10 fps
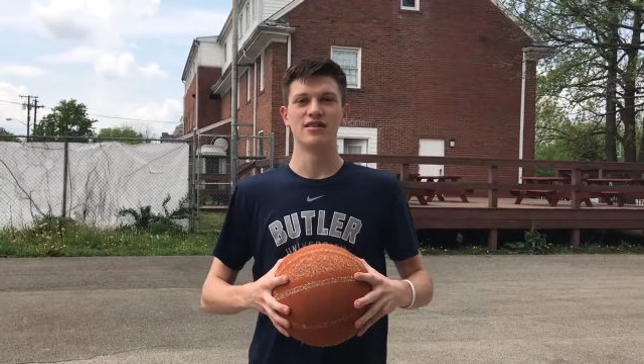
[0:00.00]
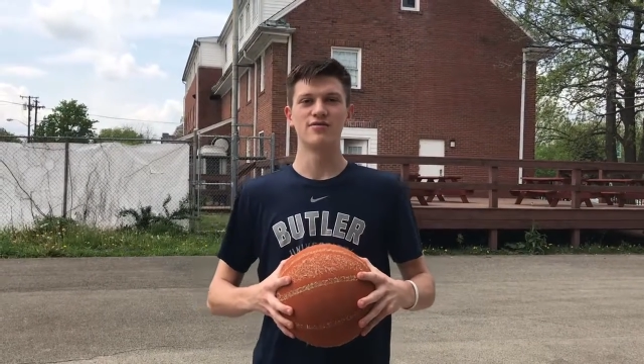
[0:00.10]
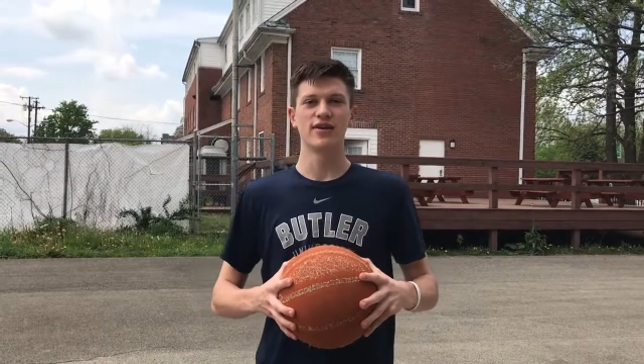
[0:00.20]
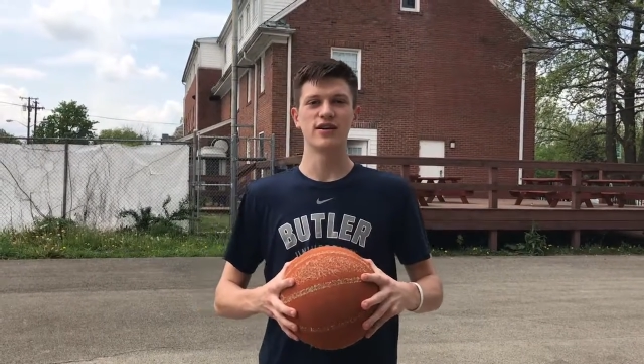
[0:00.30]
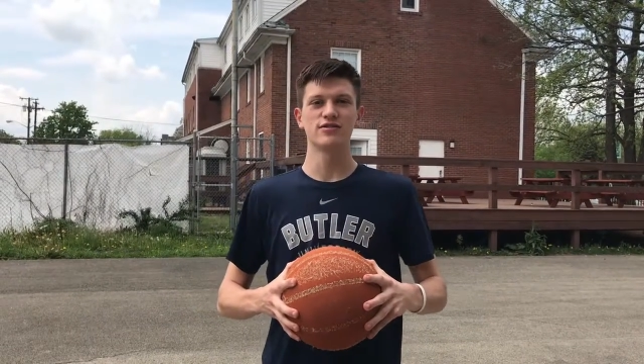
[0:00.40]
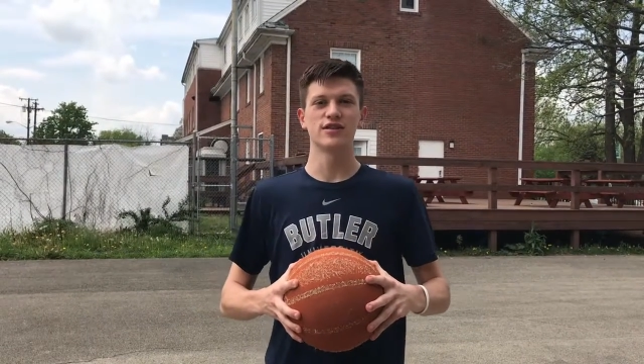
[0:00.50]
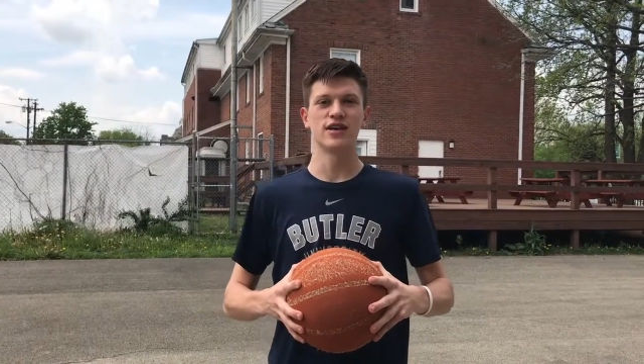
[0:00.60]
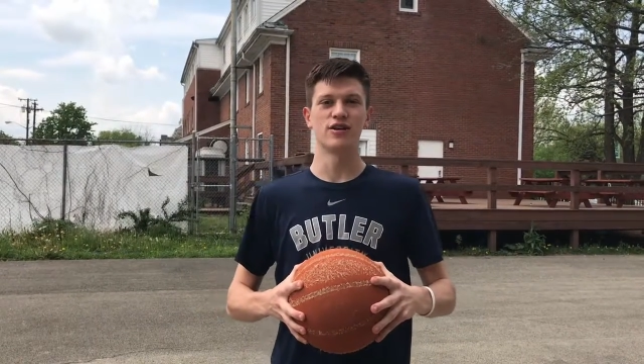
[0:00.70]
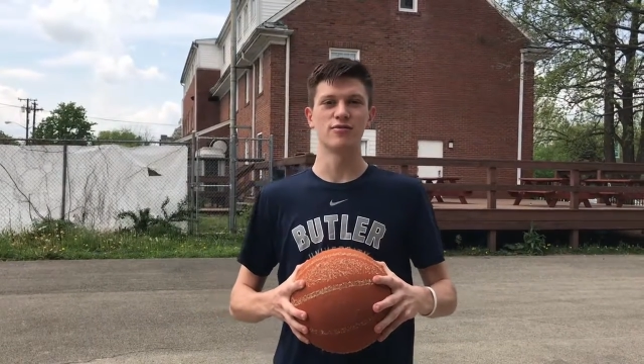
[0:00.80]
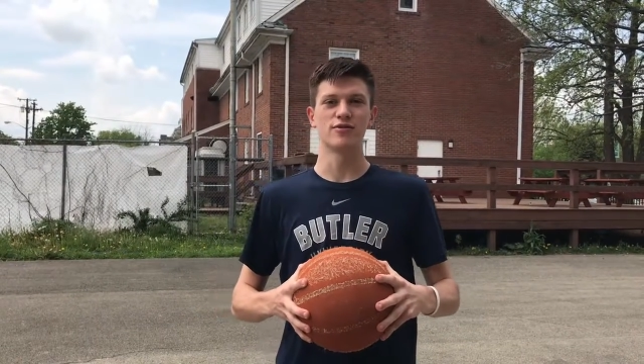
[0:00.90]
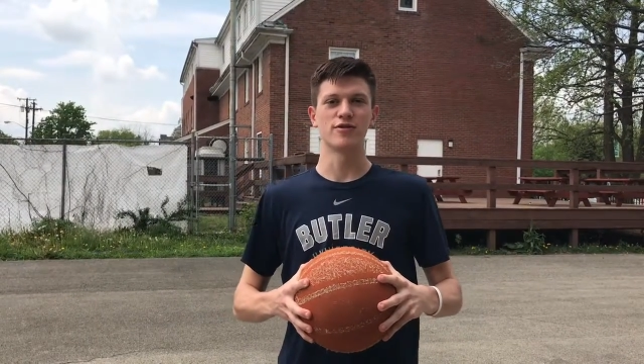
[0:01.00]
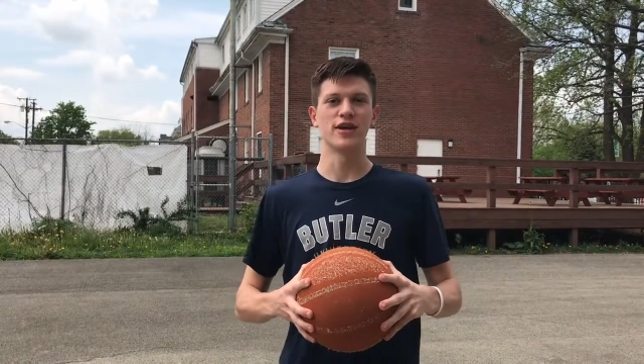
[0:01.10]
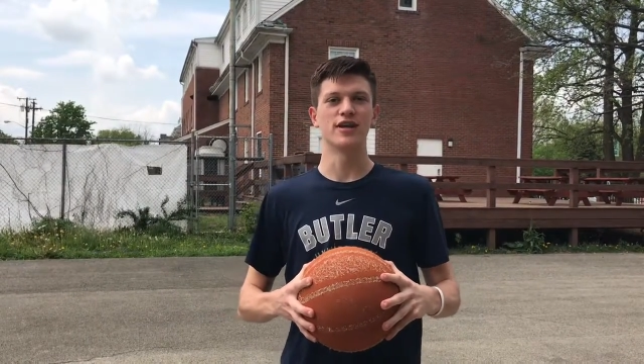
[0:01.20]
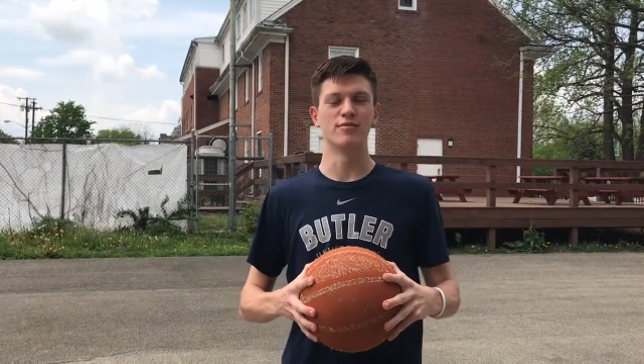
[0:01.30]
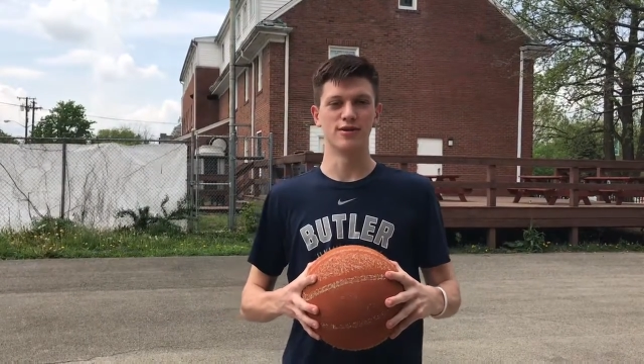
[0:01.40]
These values can help
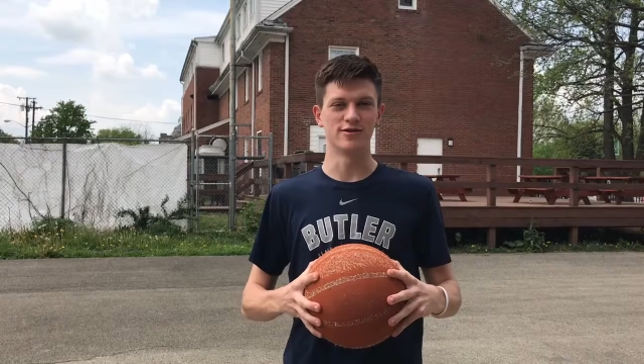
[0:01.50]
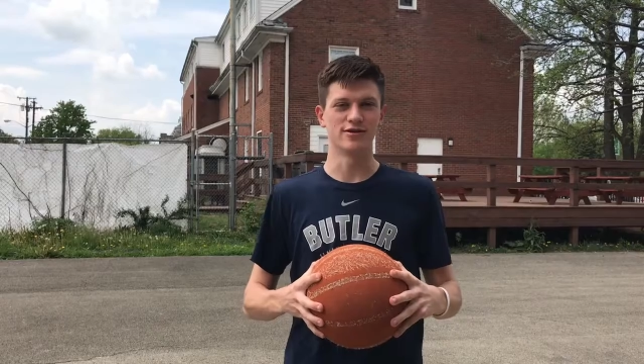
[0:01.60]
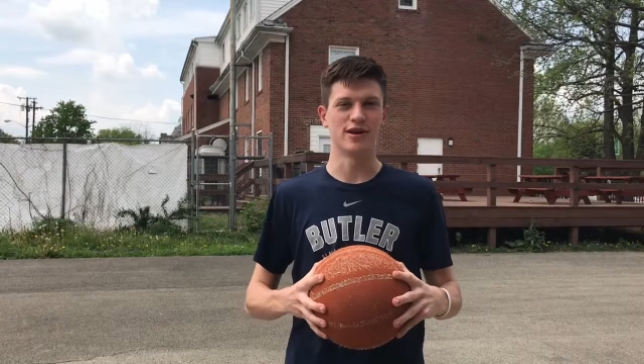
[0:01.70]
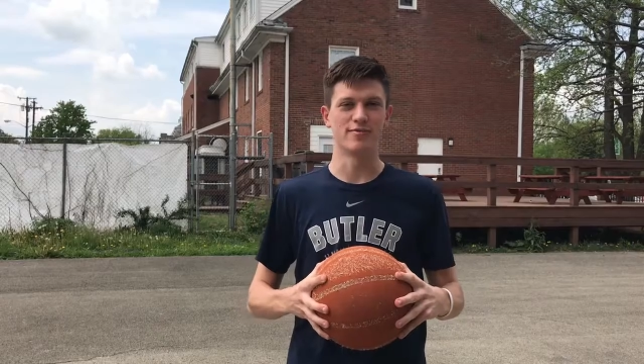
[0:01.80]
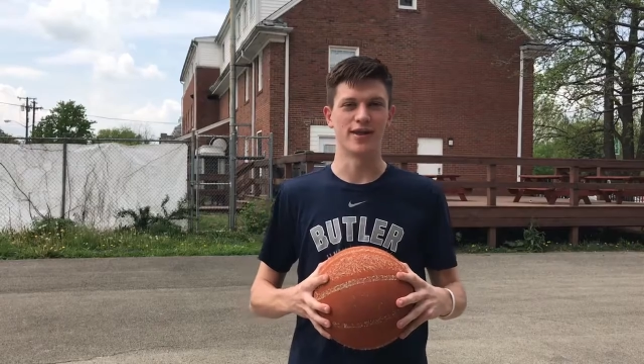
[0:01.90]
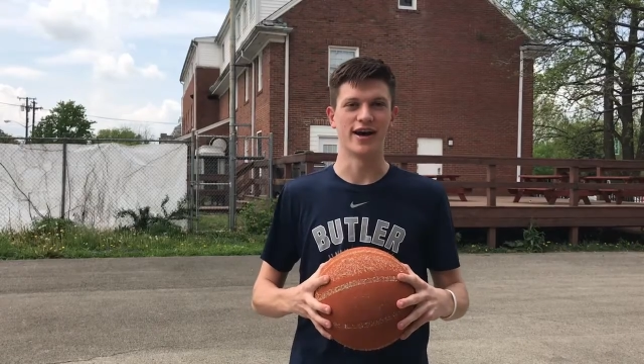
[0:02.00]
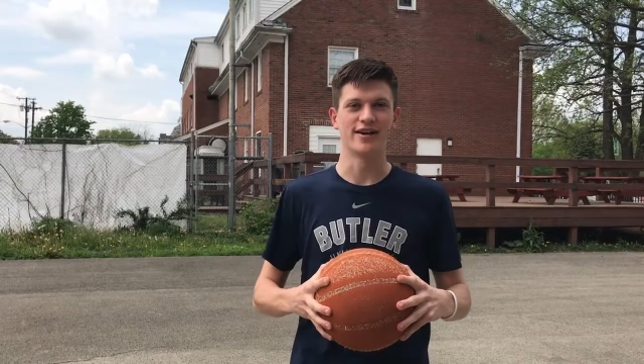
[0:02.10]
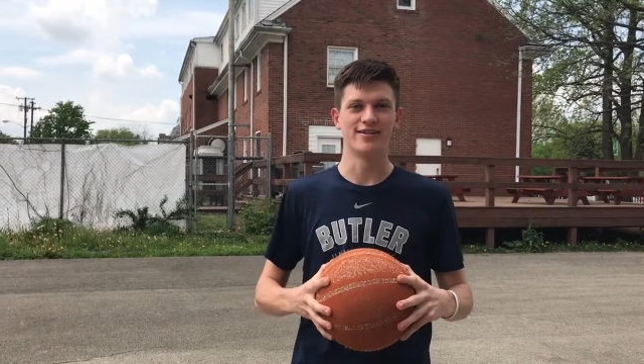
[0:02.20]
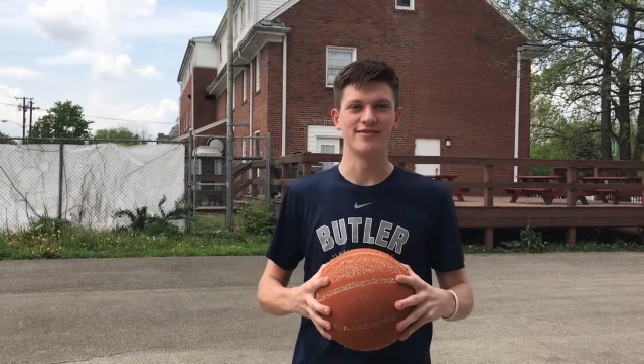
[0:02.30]
create a Beer's law plot.